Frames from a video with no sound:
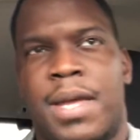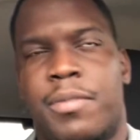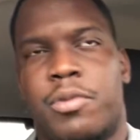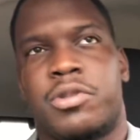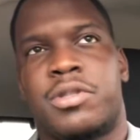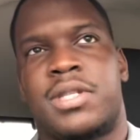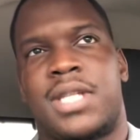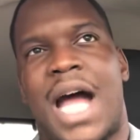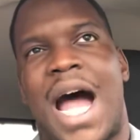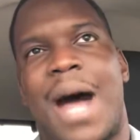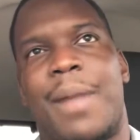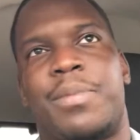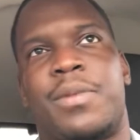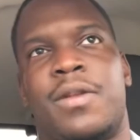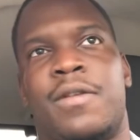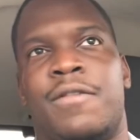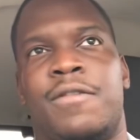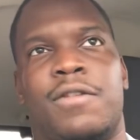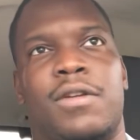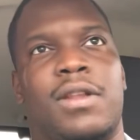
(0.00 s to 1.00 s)
stopped
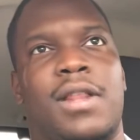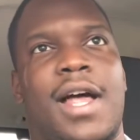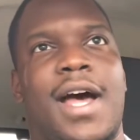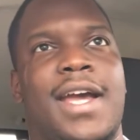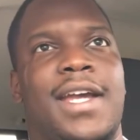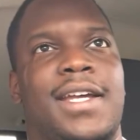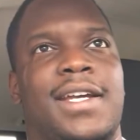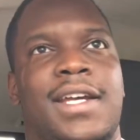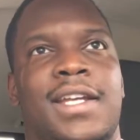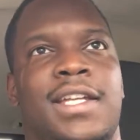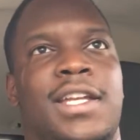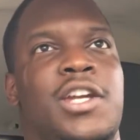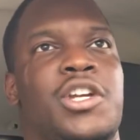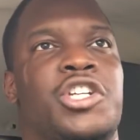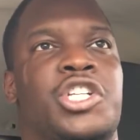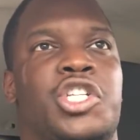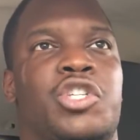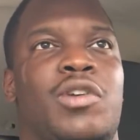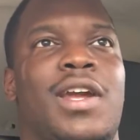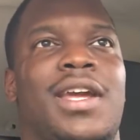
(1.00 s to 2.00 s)
for like a year
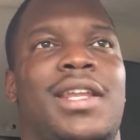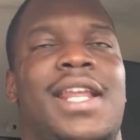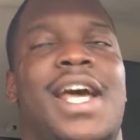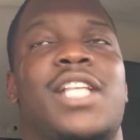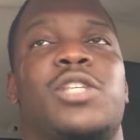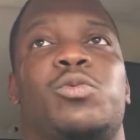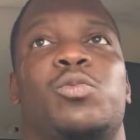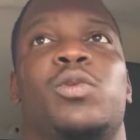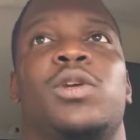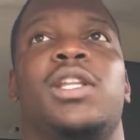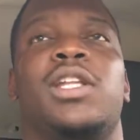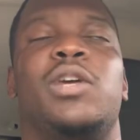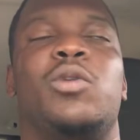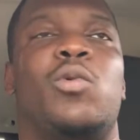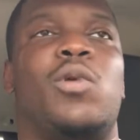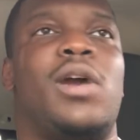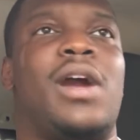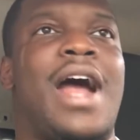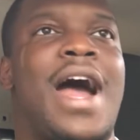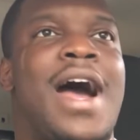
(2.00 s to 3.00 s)
straight, and that's really
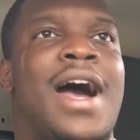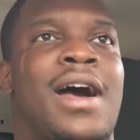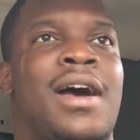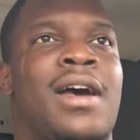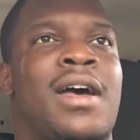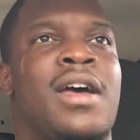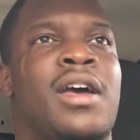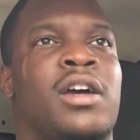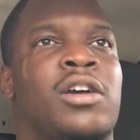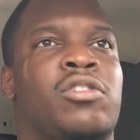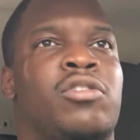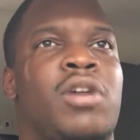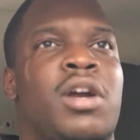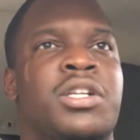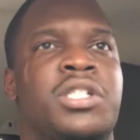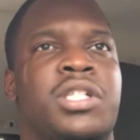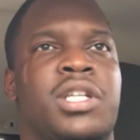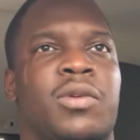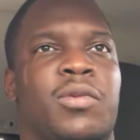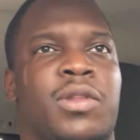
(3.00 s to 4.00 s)
where I
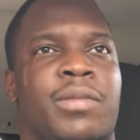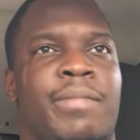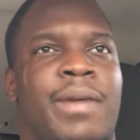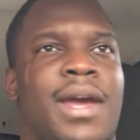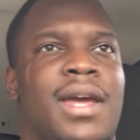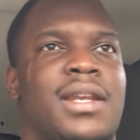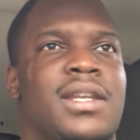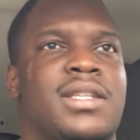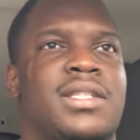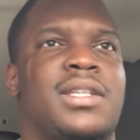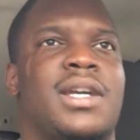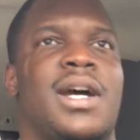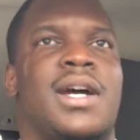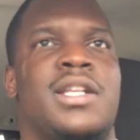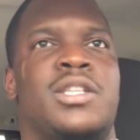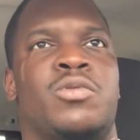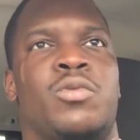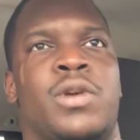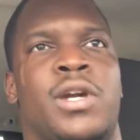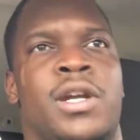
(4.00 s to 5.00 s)
crushed it with Bandit
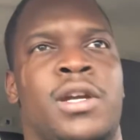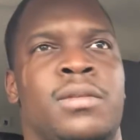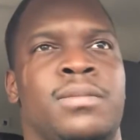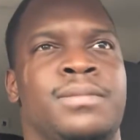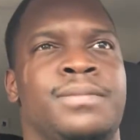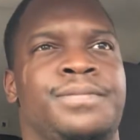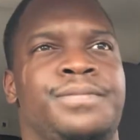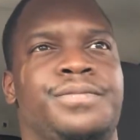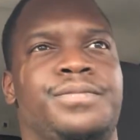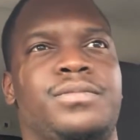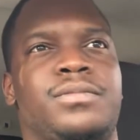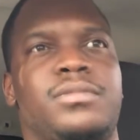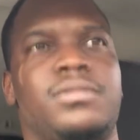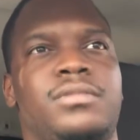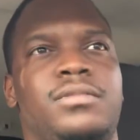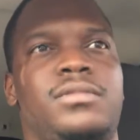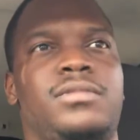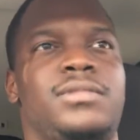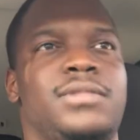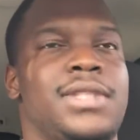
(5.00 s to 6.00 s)
Signs, where
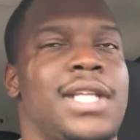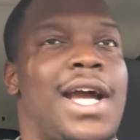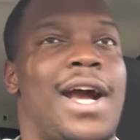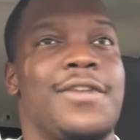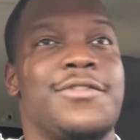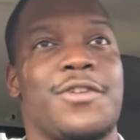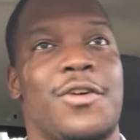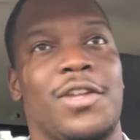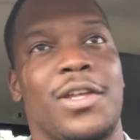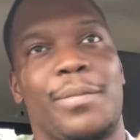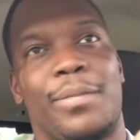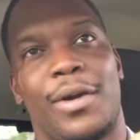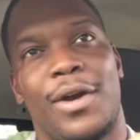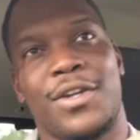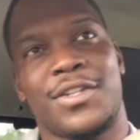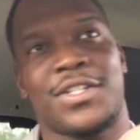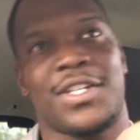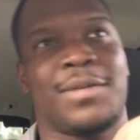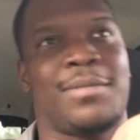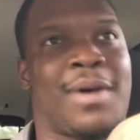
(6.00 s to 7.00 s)
I was the only
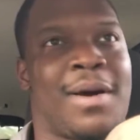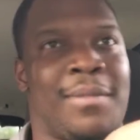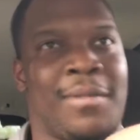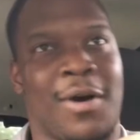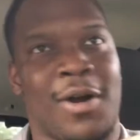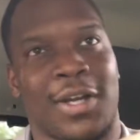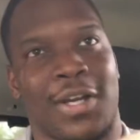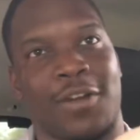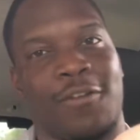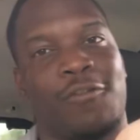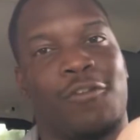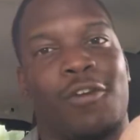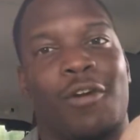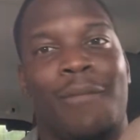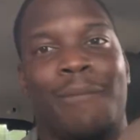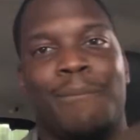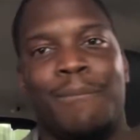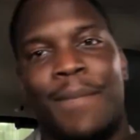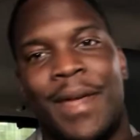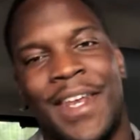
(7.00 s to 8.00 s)
person in my market for
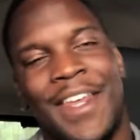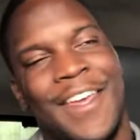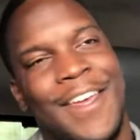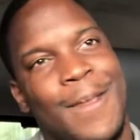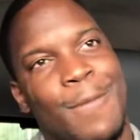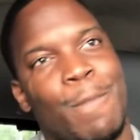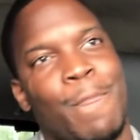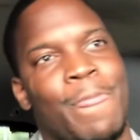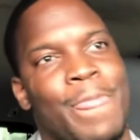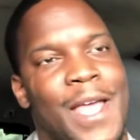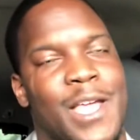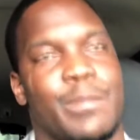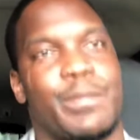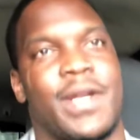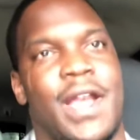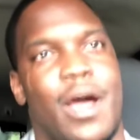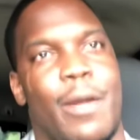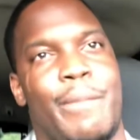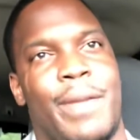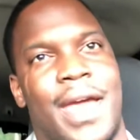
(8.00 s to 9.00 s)
a minute. I was
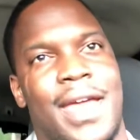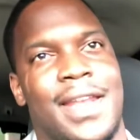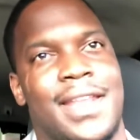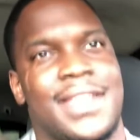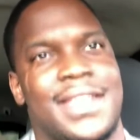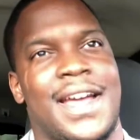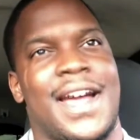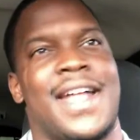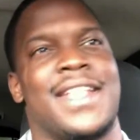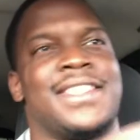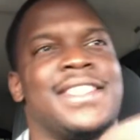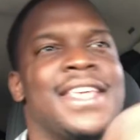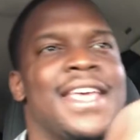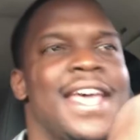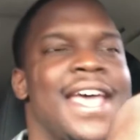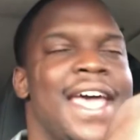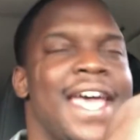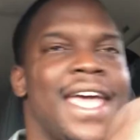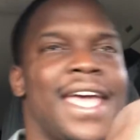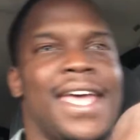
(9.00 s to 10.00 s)
putting out Bandit Signs,
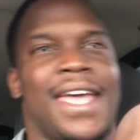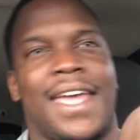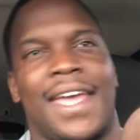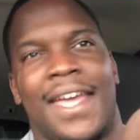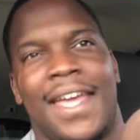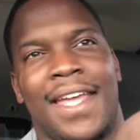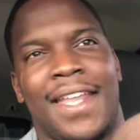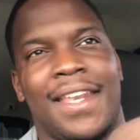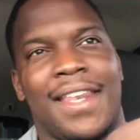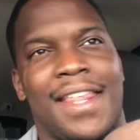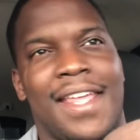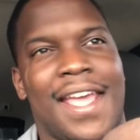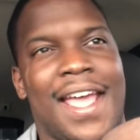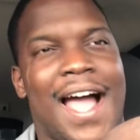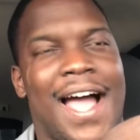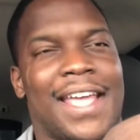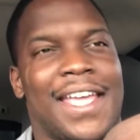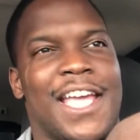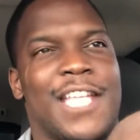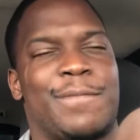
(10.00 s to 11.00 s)
and
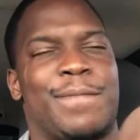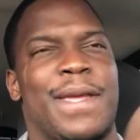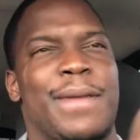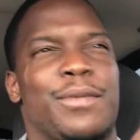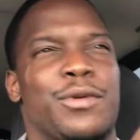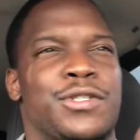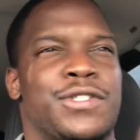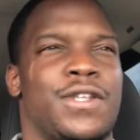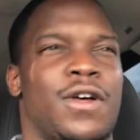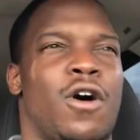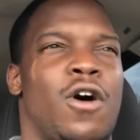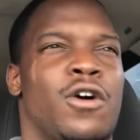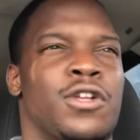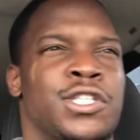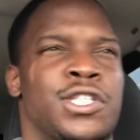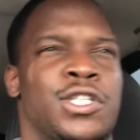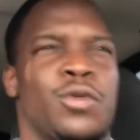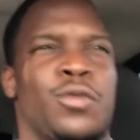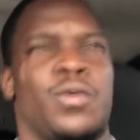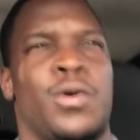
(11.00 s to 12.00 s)
I guess people saw
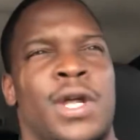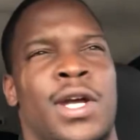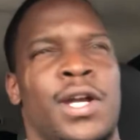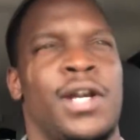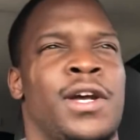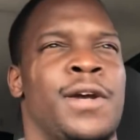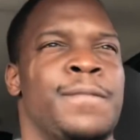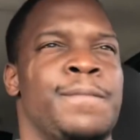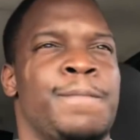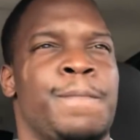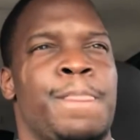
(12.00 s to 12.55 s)
to where